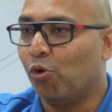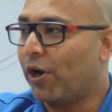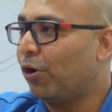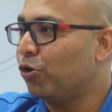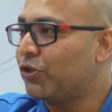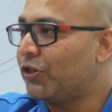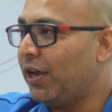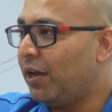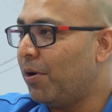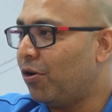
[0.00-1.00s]
more I could
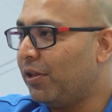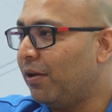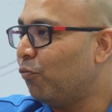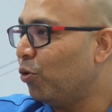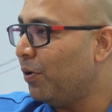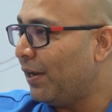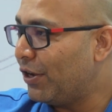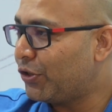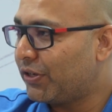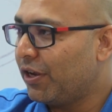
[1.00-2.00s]
say about them would be
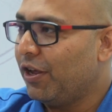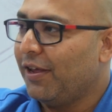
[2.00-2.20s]
less.